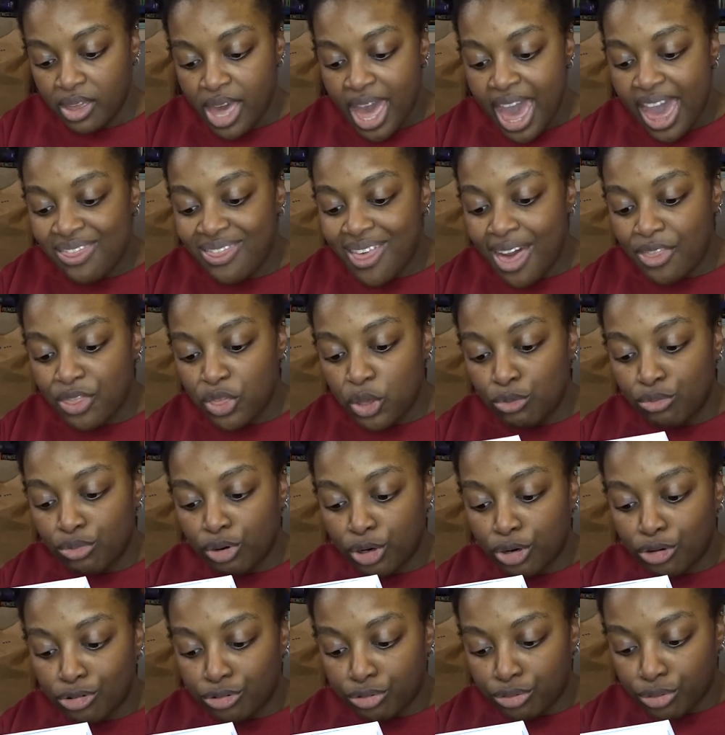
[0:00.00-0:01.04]
and that the
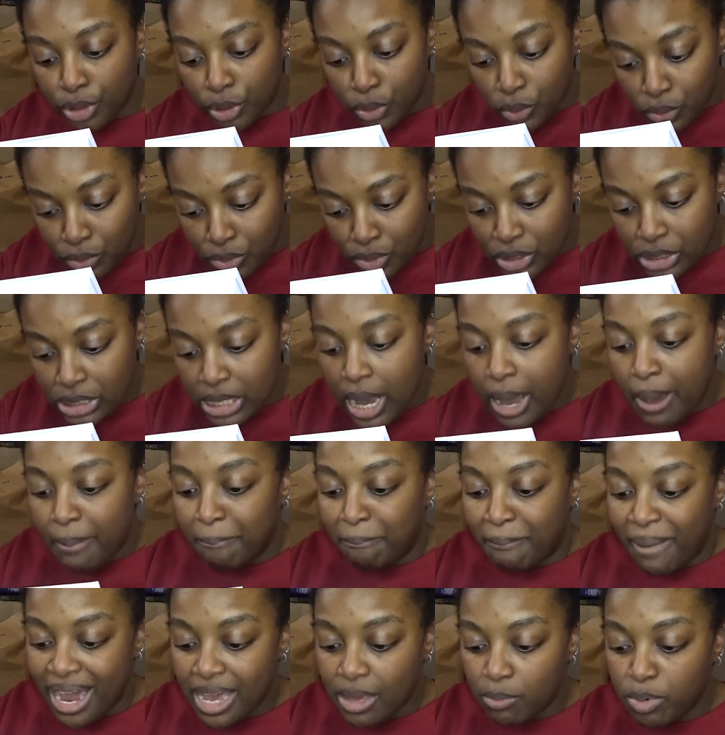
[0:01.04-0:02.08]
recruits
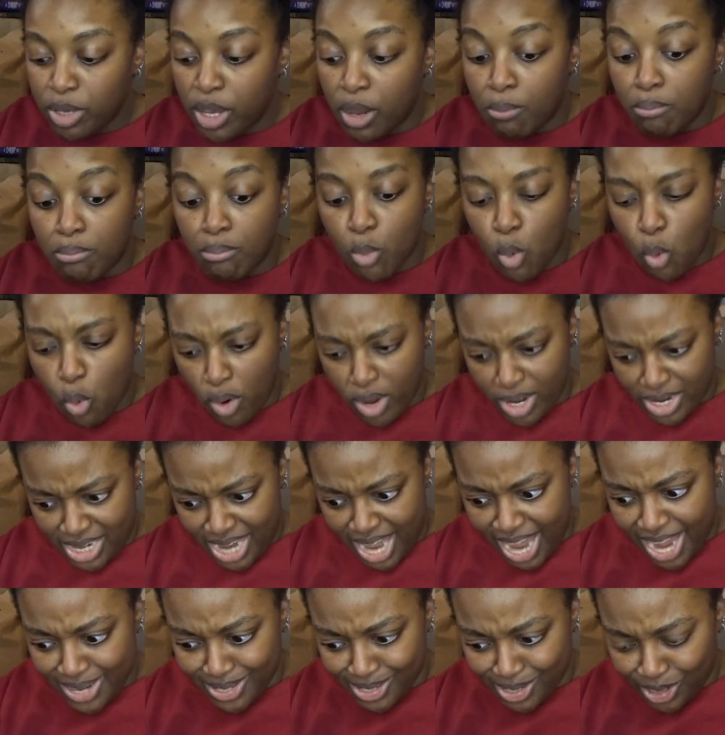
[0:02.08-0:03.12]
might be in more
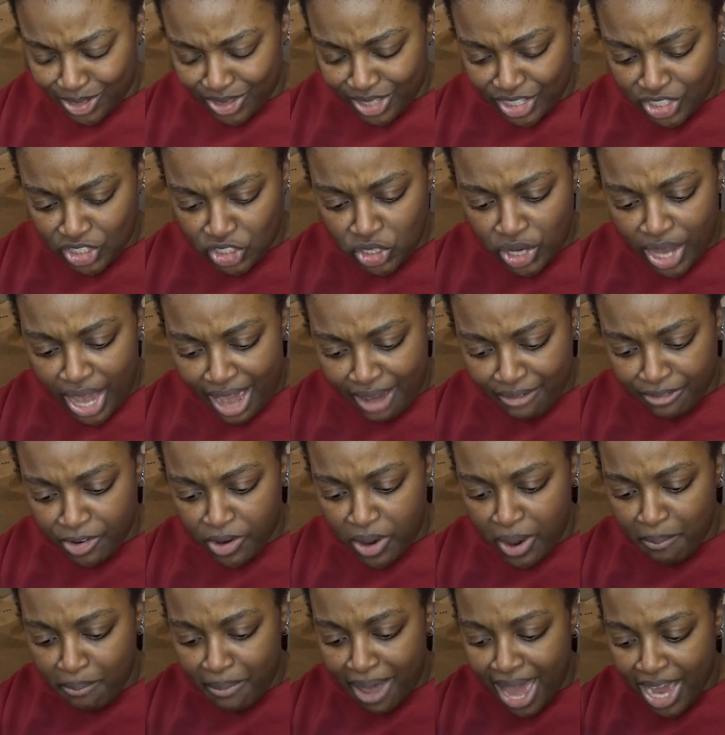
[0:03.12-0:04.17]
danger than she ever
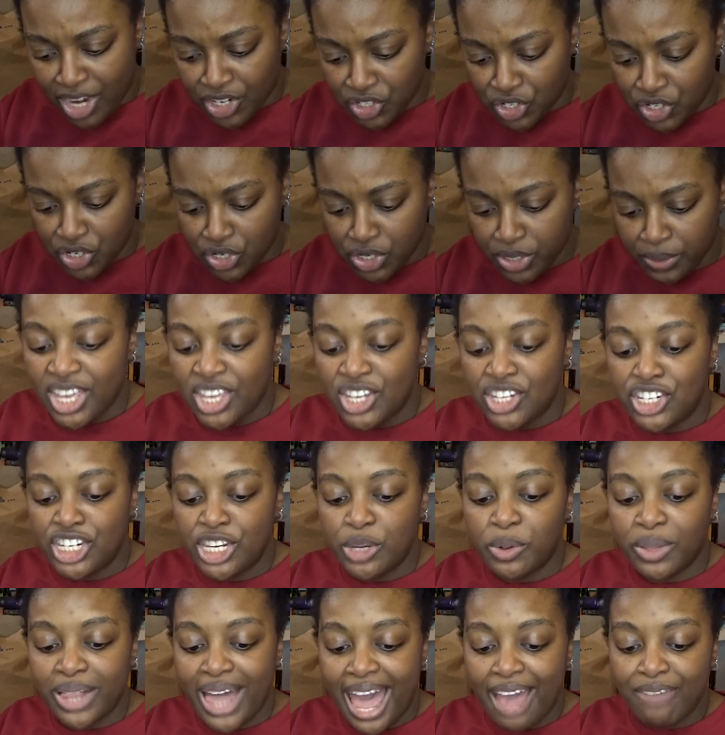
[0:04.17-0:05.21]
imagined. She
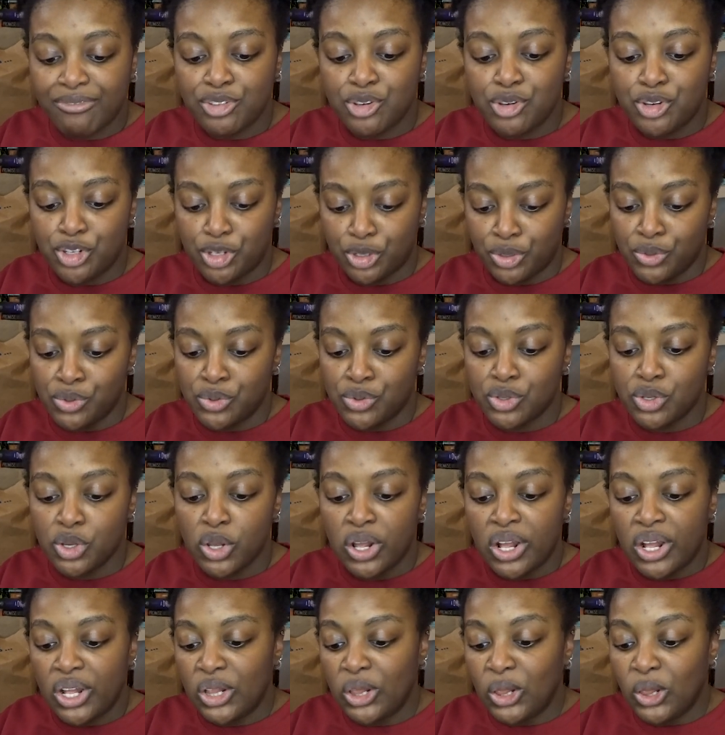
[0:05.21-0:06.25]
will have to choose
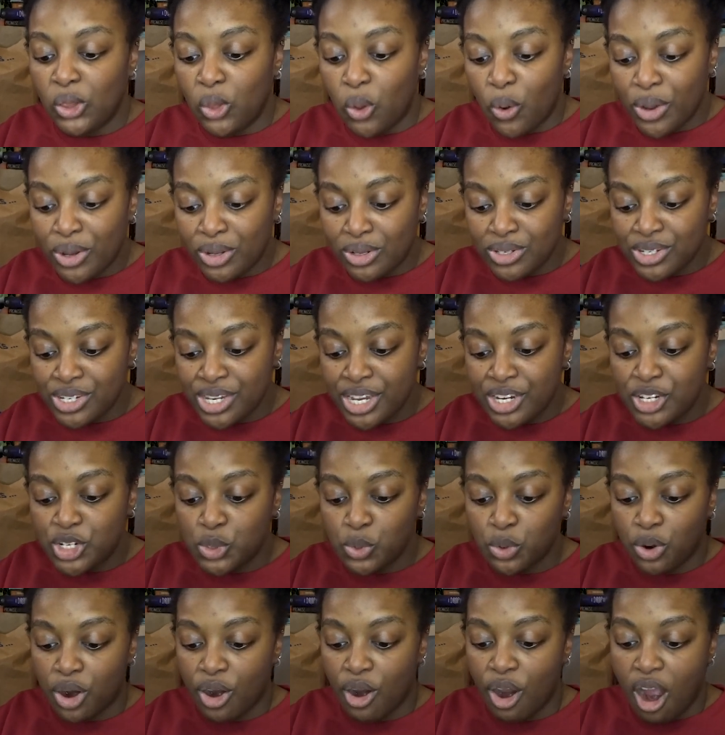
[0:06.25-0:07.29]
loyalty
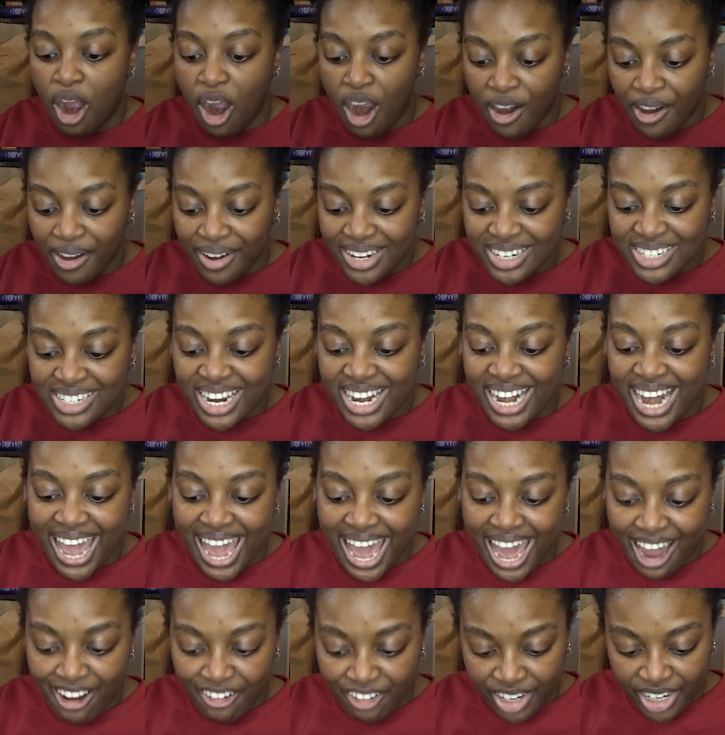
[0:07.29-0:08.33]
to her heart and
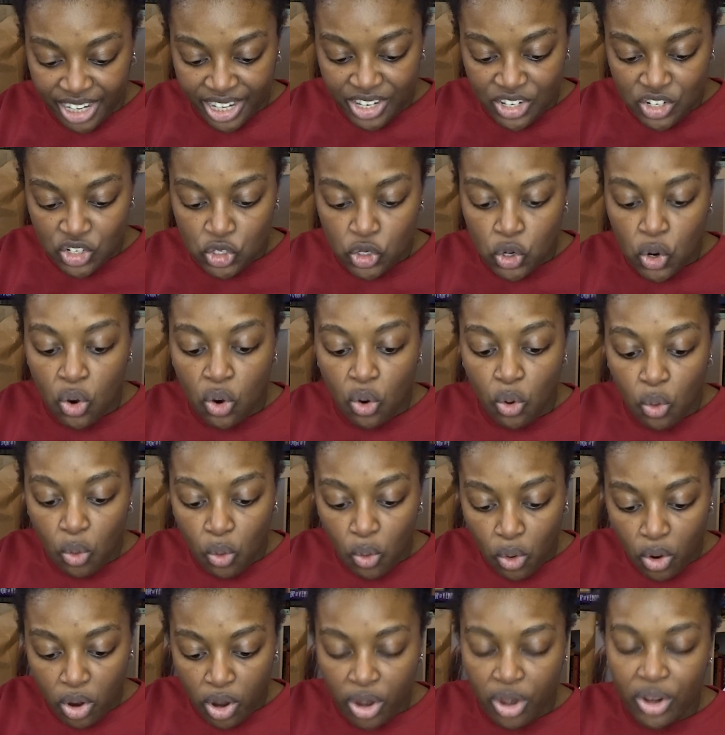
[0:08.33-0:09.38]
heritage,
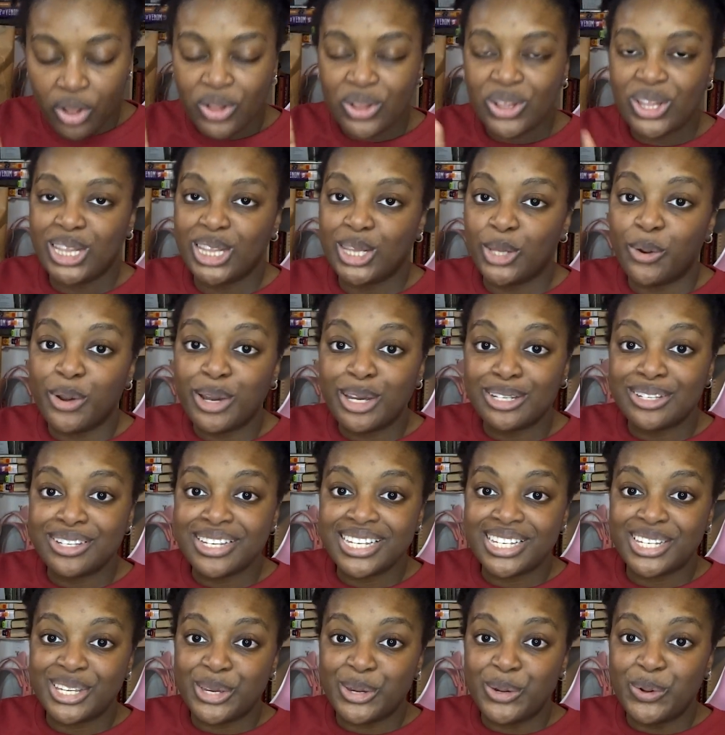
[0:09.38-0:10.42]
or loyalty
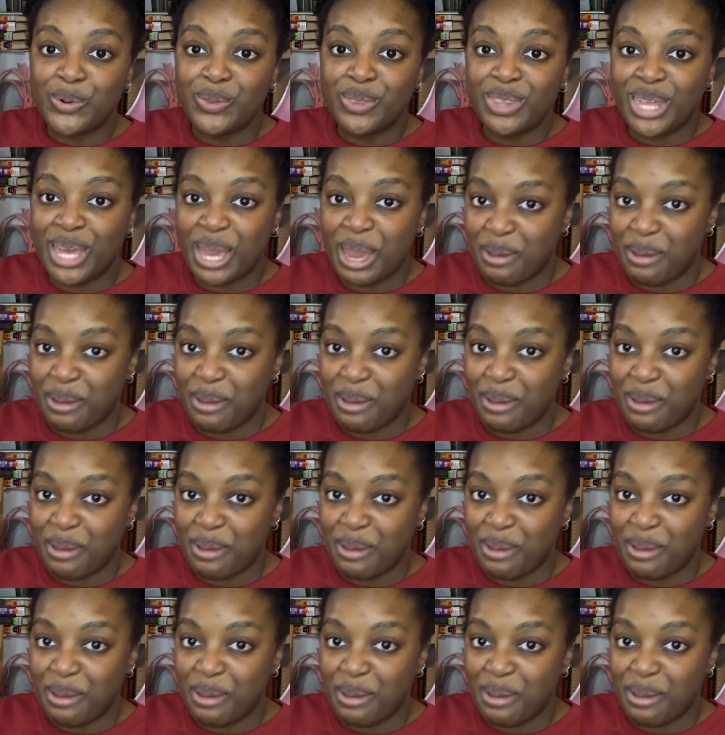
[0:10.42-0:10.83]
to the